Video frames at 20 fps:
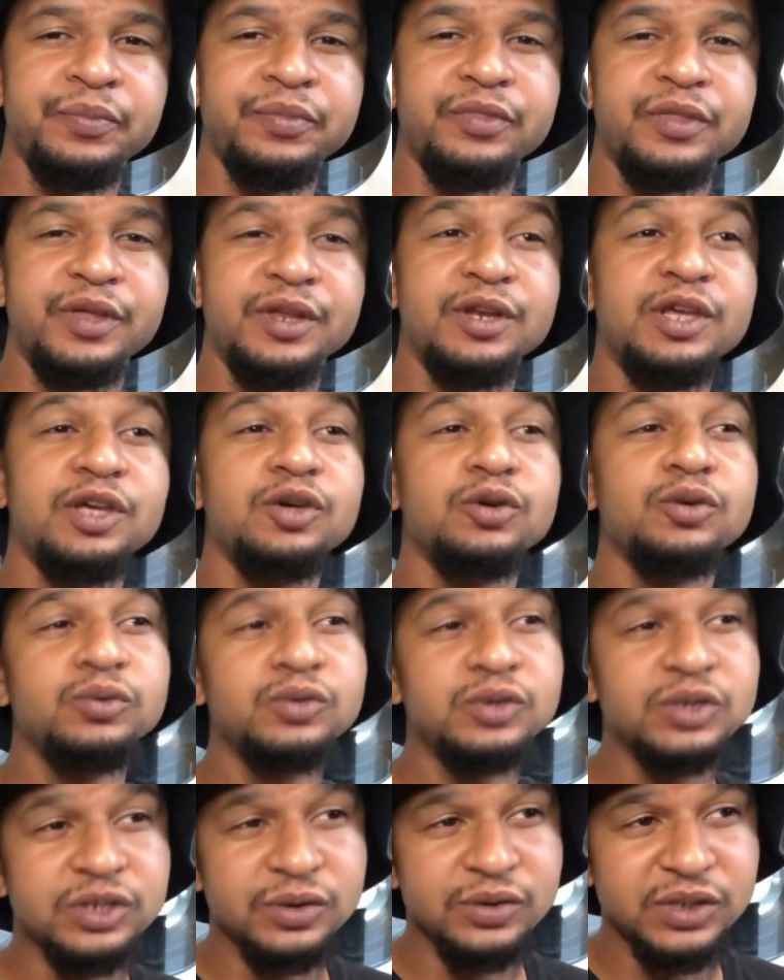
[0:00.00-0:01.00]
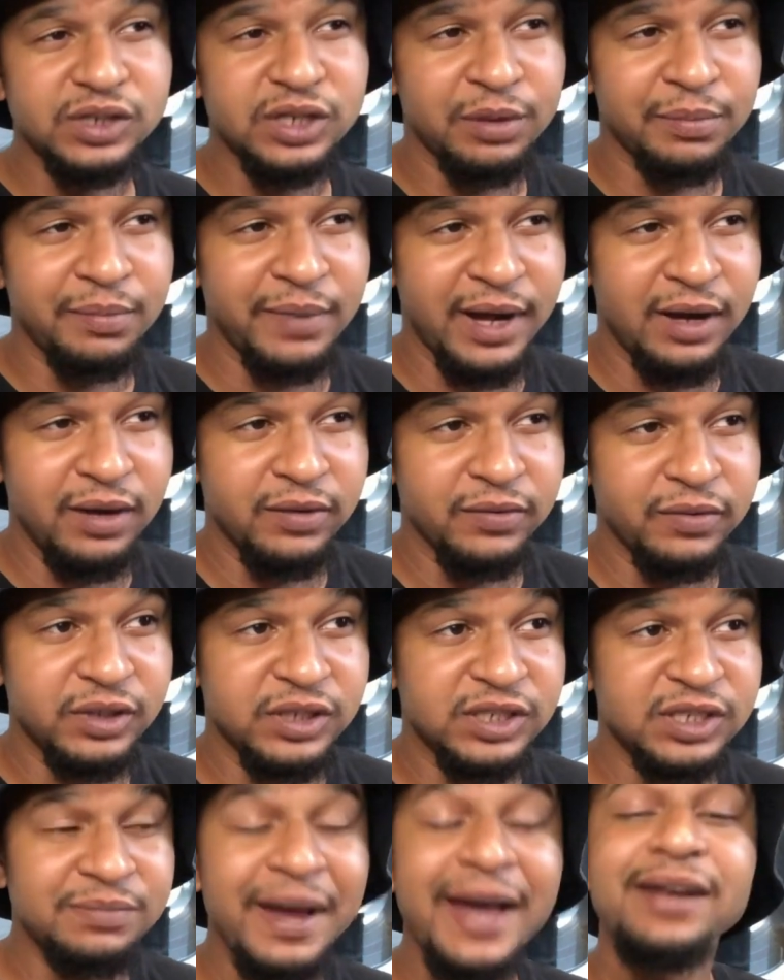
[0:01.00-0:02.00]
Then the Usos come out, the
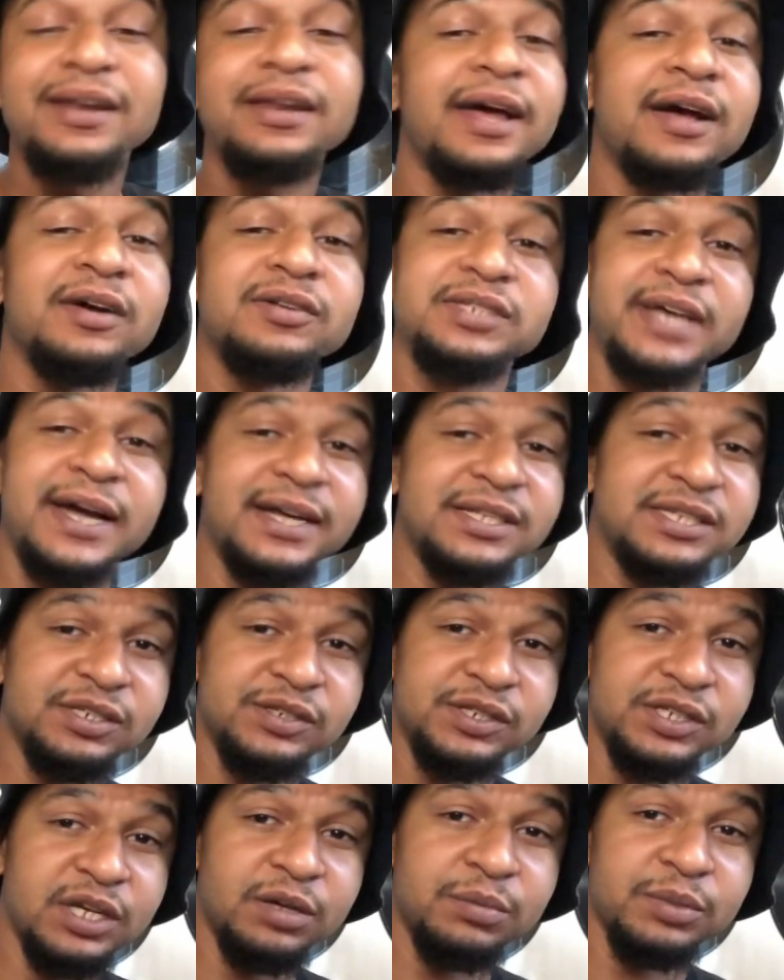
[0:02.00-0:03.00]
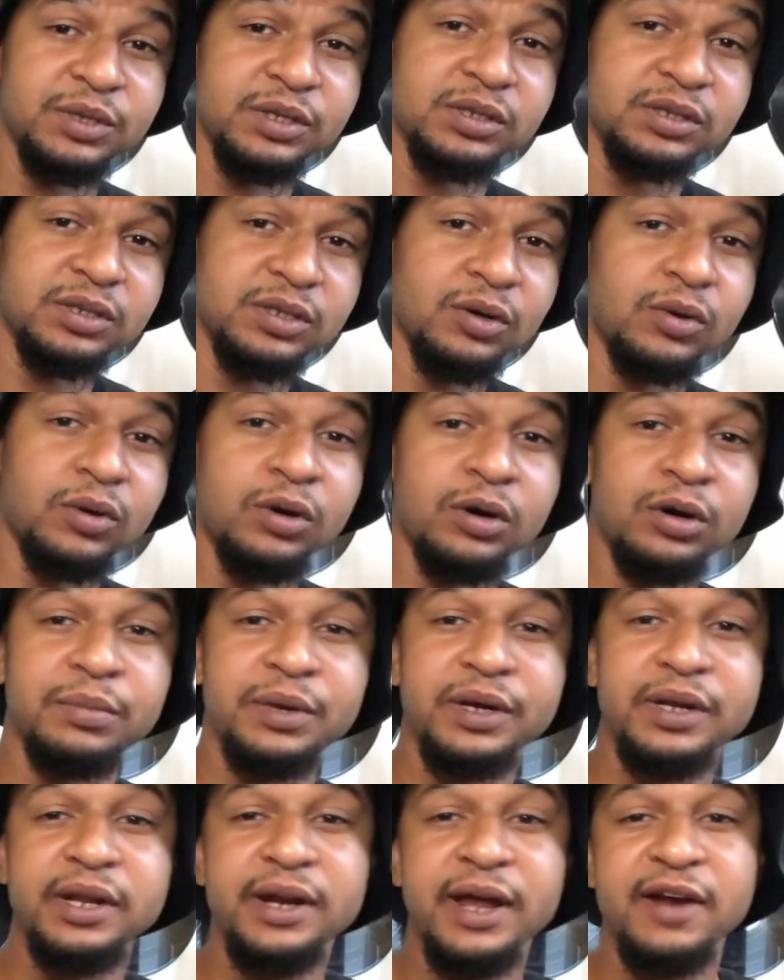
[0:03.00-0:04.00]
SmackDown Tag Team Champions, or on
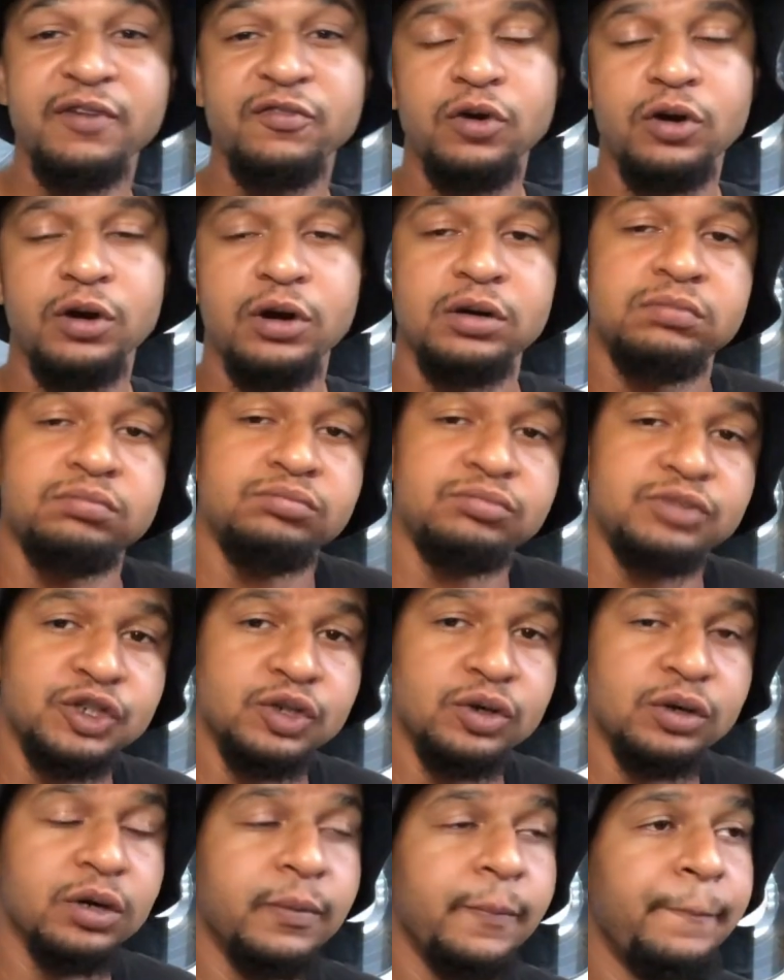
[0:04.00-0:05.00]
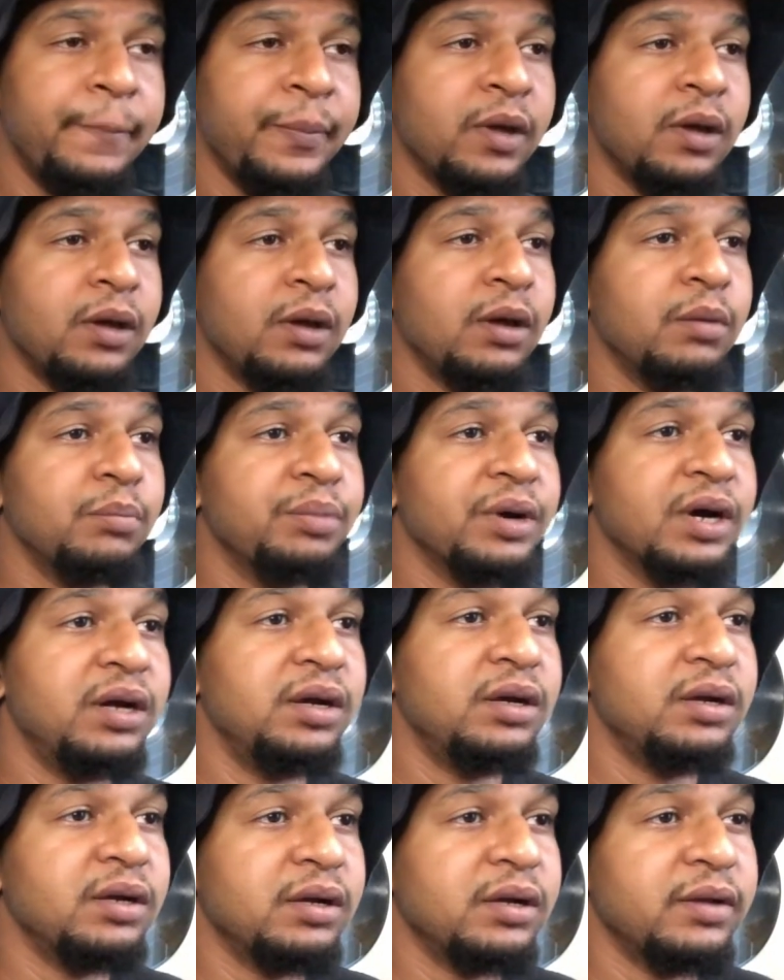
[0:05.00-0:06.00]
Monday Night Raw, sure. But
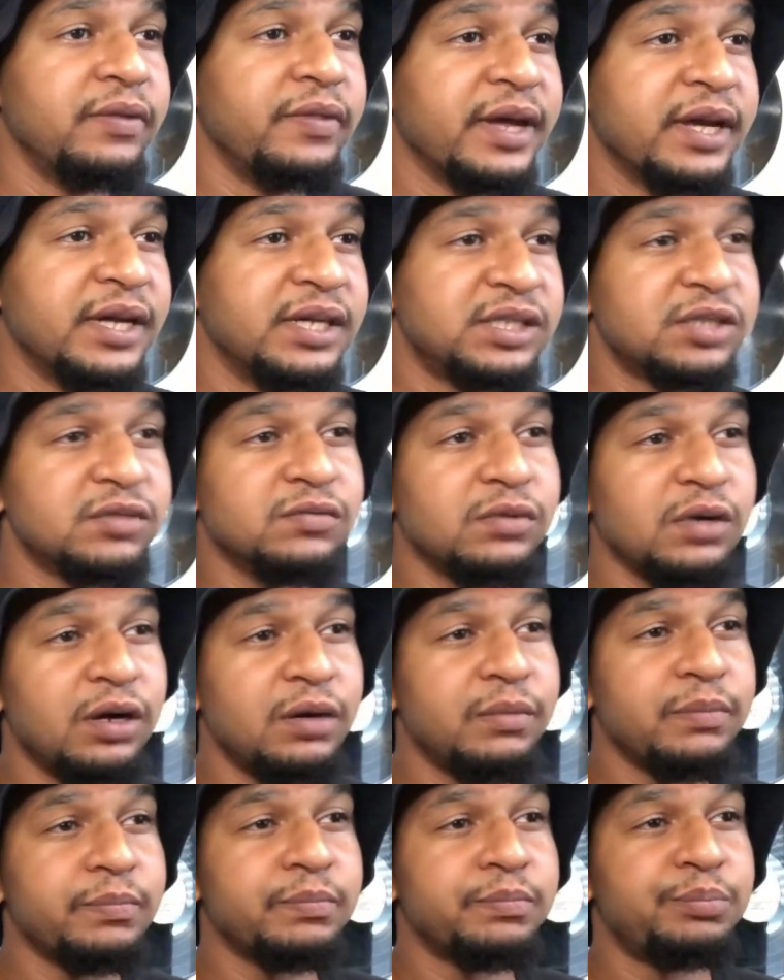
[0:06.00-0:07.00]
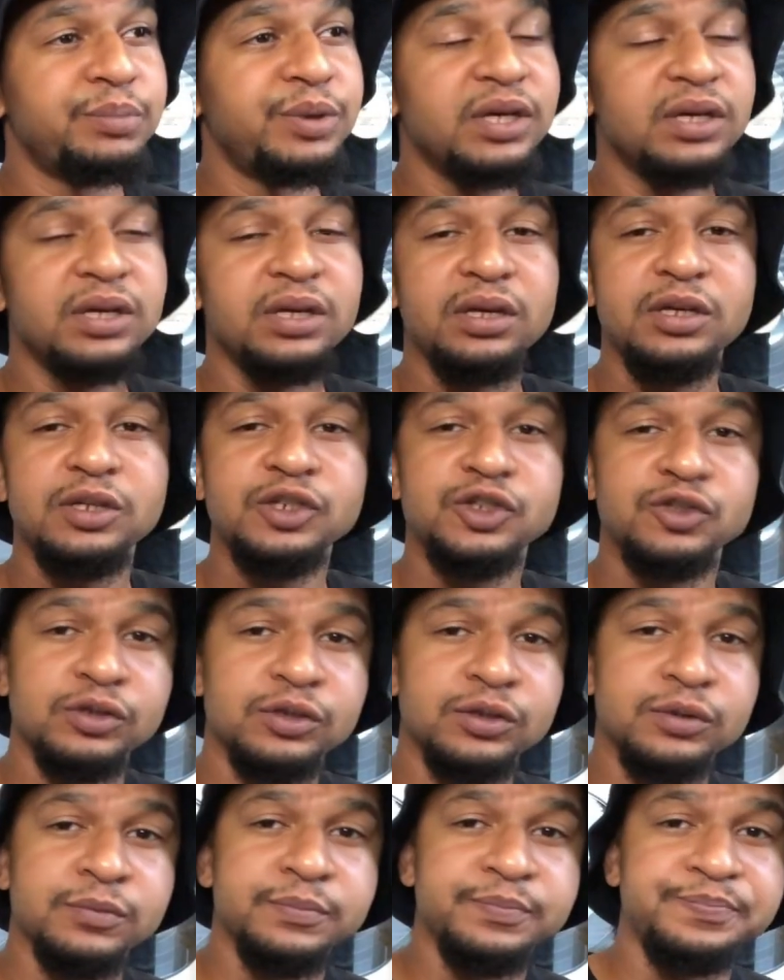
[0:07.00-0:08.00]
they interrupt Big E and
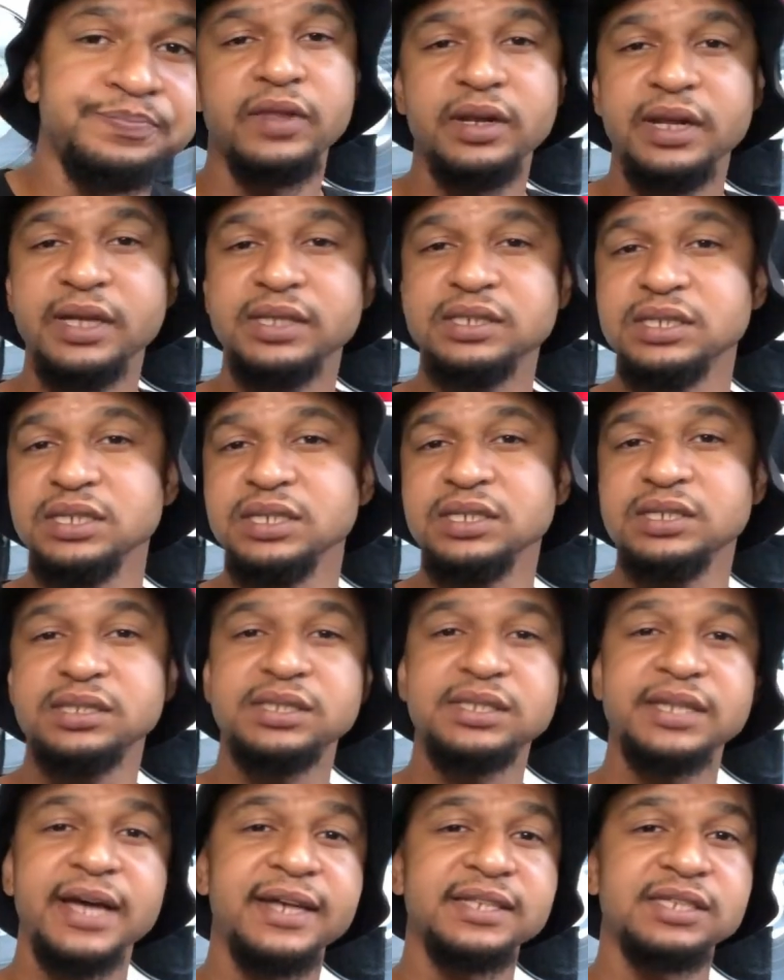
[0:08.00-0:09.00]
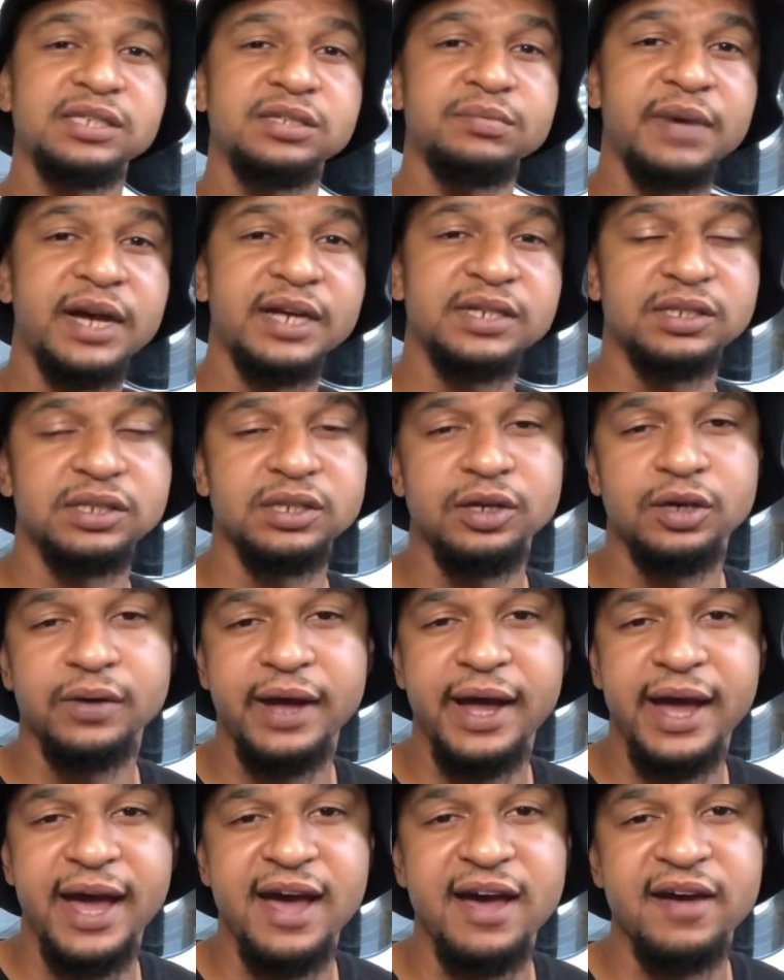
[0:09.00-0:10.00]
Drew. Then they tease the tag team match that they're going to
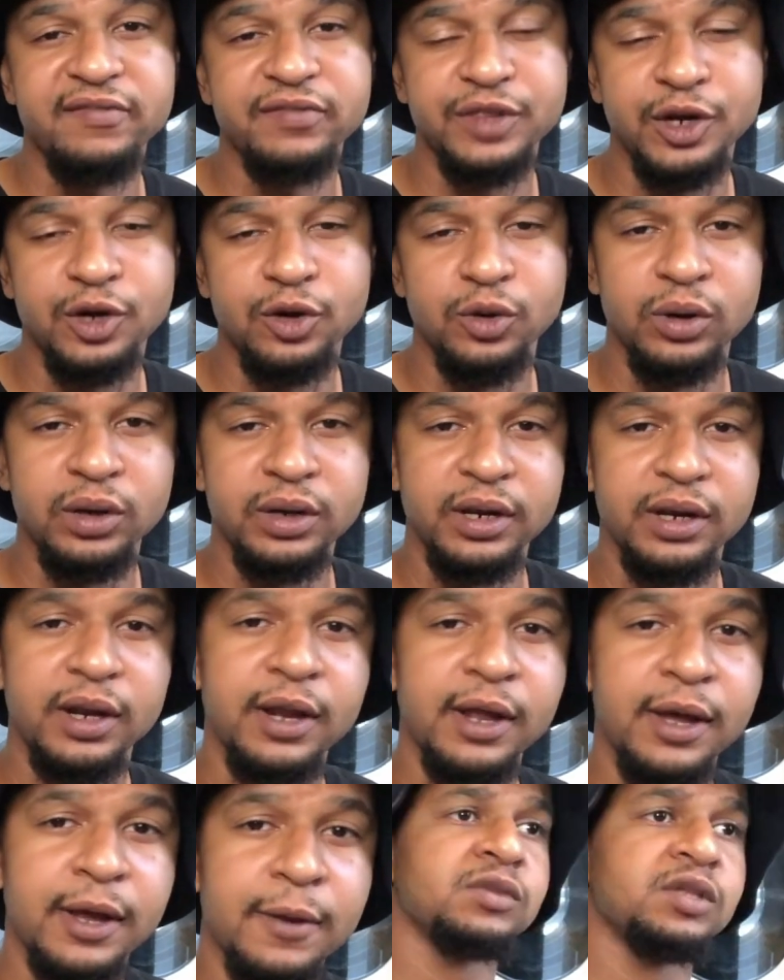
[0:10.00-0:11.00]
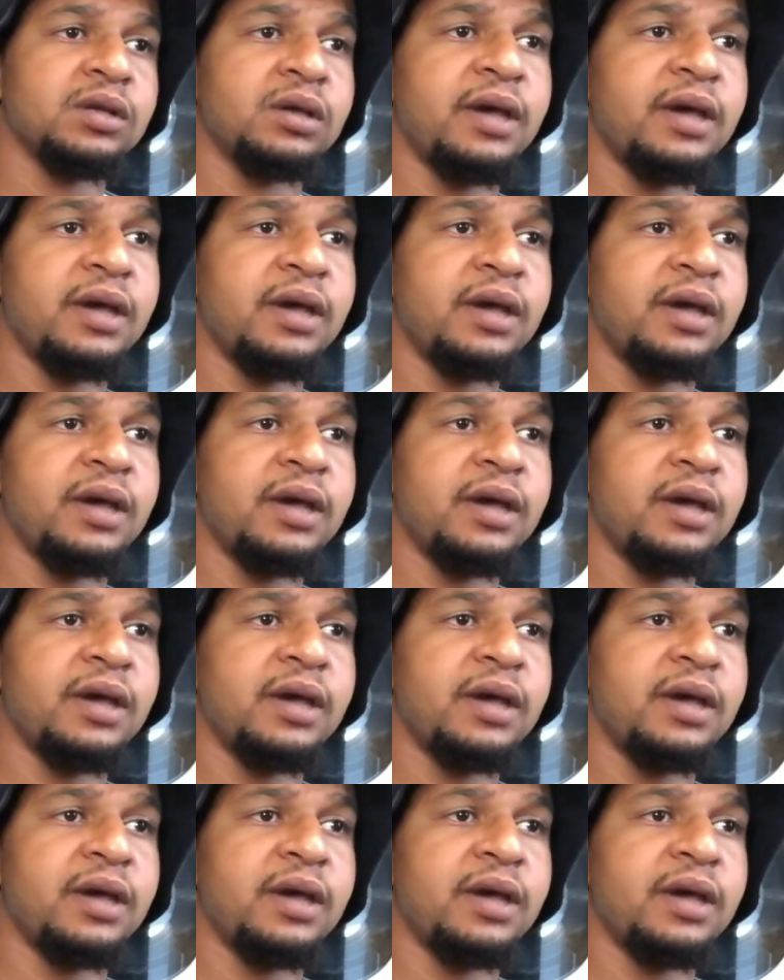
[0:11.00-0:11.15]
have later on in the night.